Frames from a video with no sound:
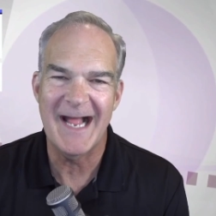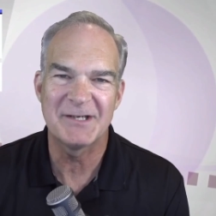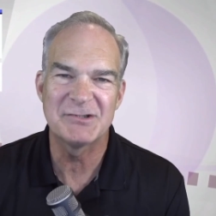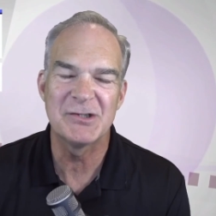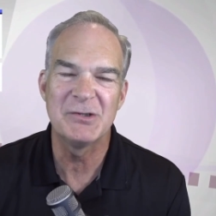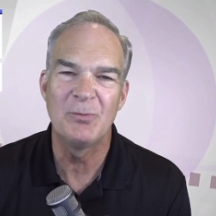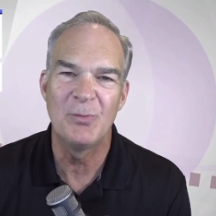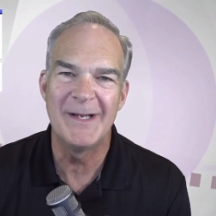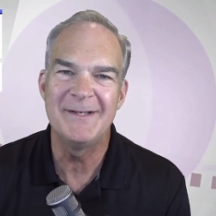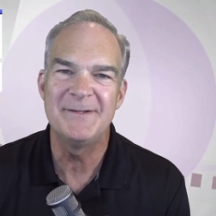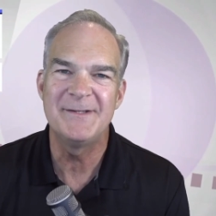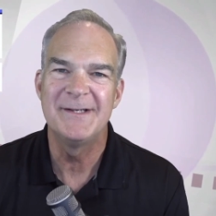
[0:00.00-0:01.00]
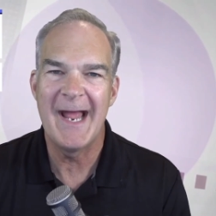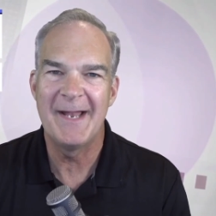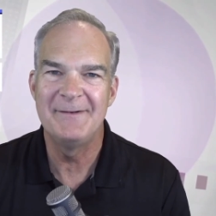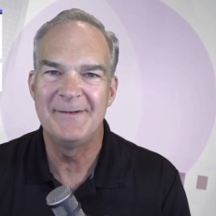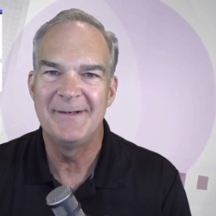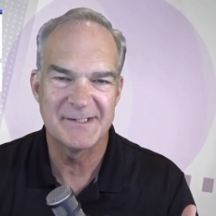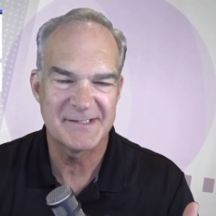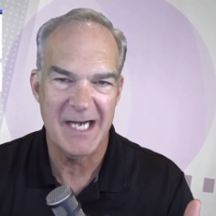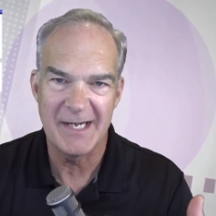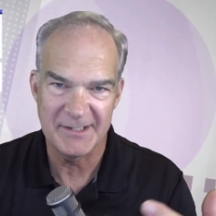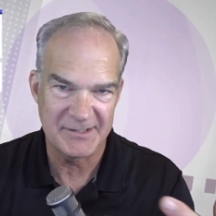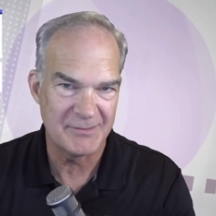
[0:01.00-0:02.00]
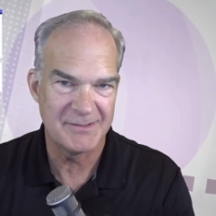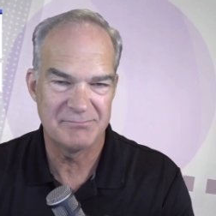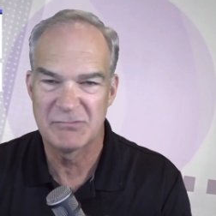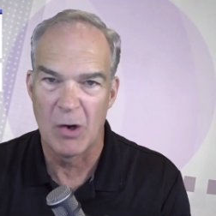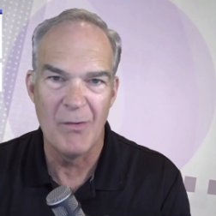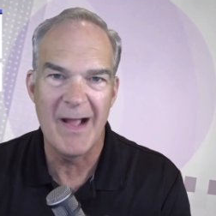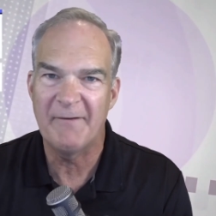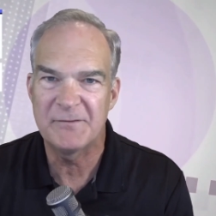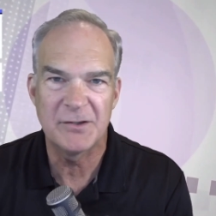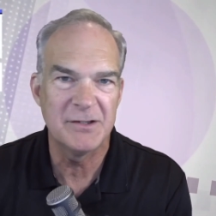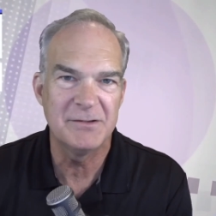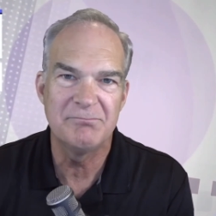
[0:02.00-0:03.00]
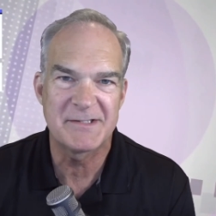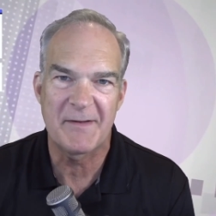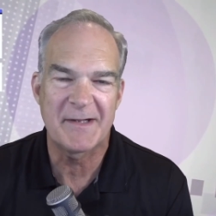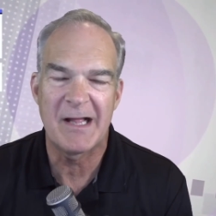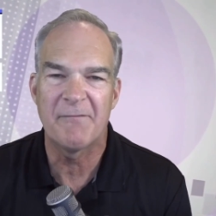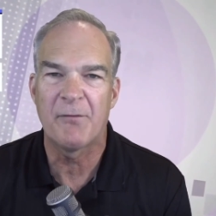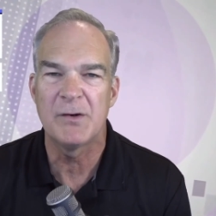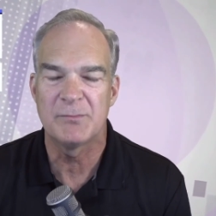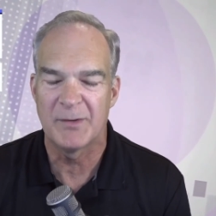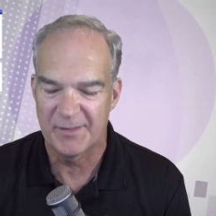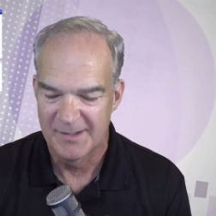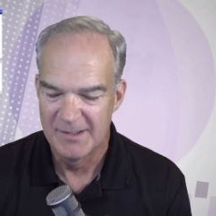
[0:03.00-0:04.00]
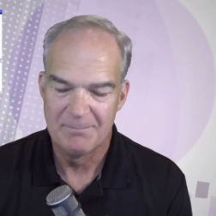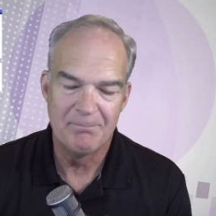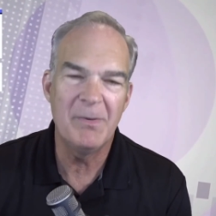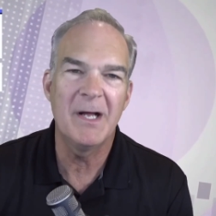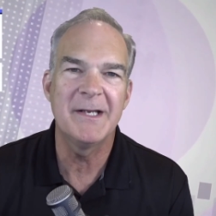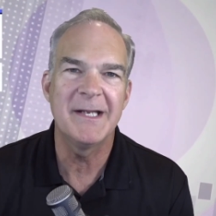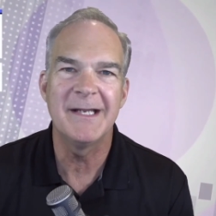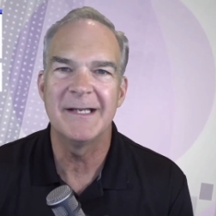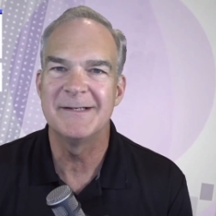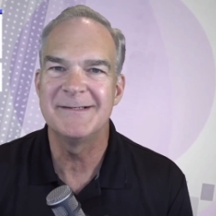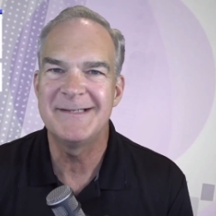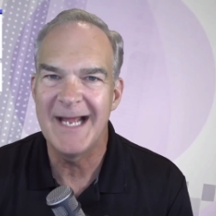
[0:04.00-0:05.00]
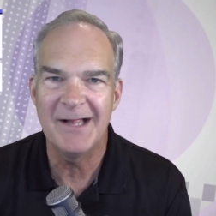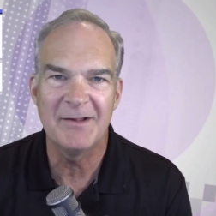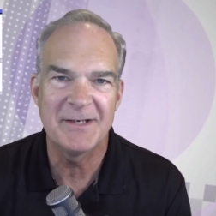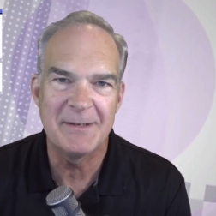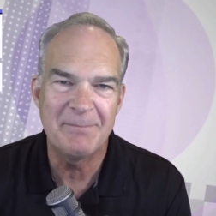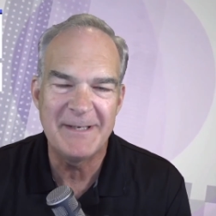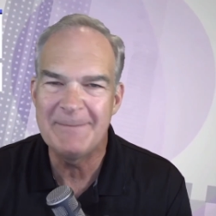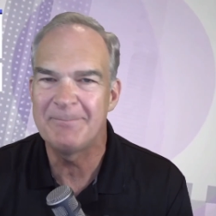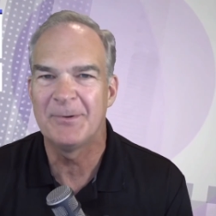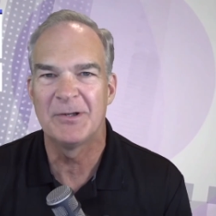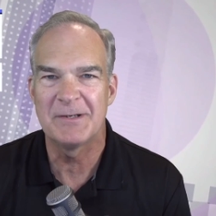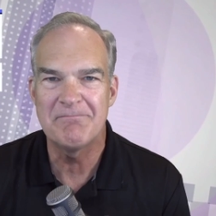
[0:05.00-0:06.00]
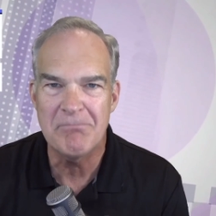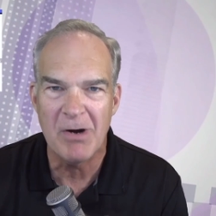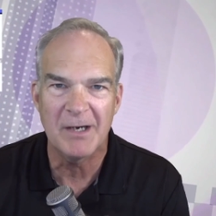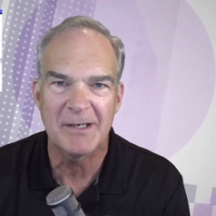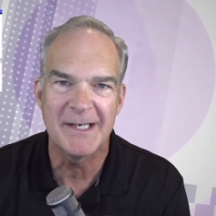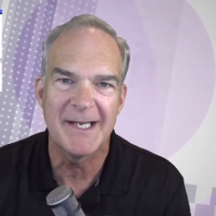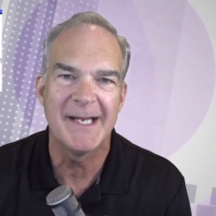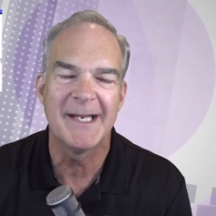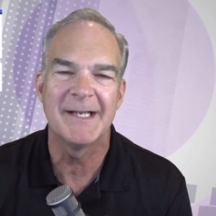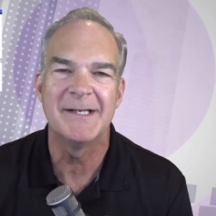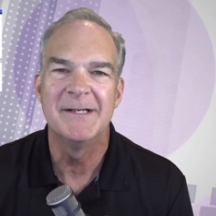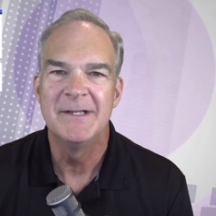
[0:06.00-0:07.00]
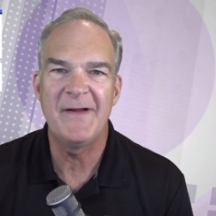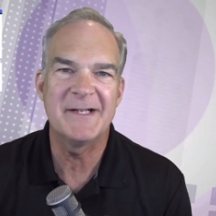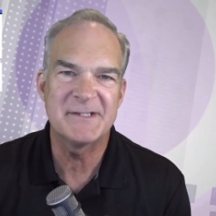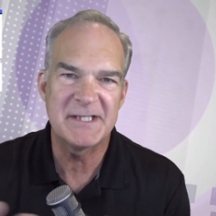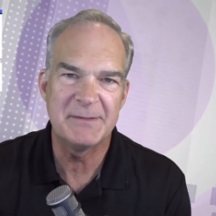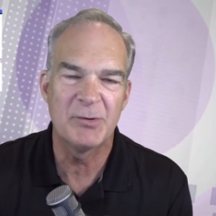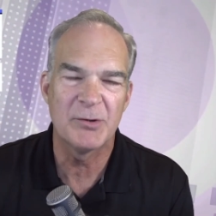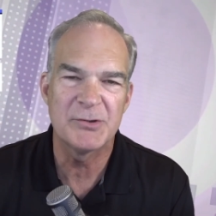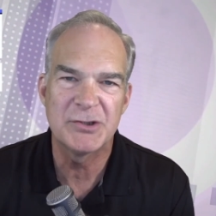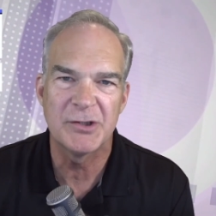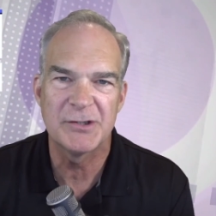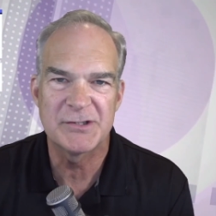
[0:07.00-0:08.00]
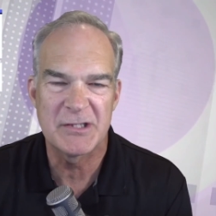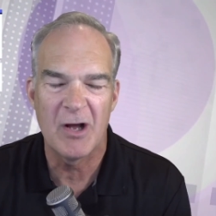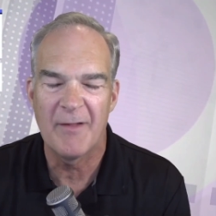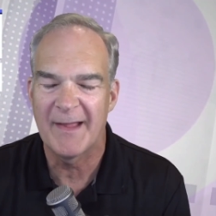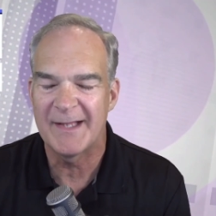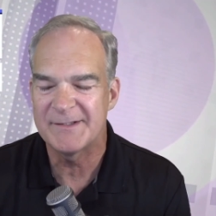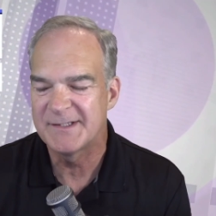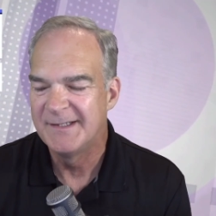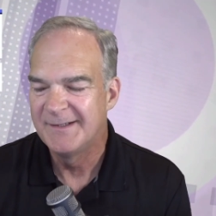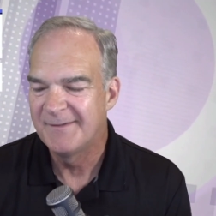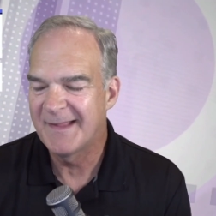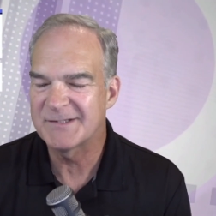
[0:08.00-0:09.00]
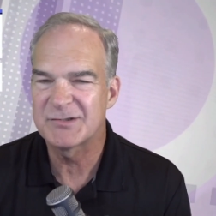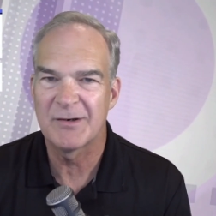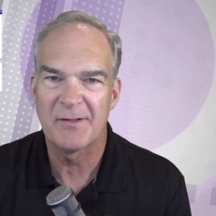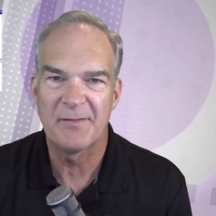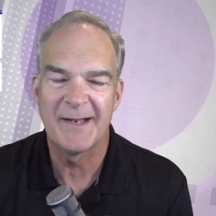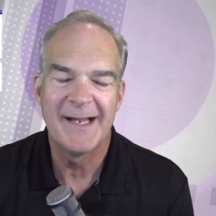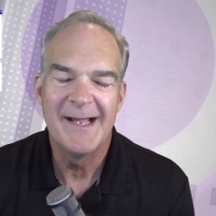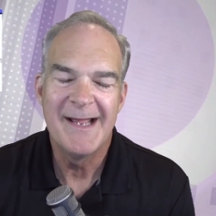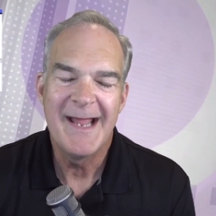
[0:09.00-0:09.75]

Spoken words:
actually went and decided to go after Southern California with money and talented people and marketing and fancy brochures and all that sort of thing.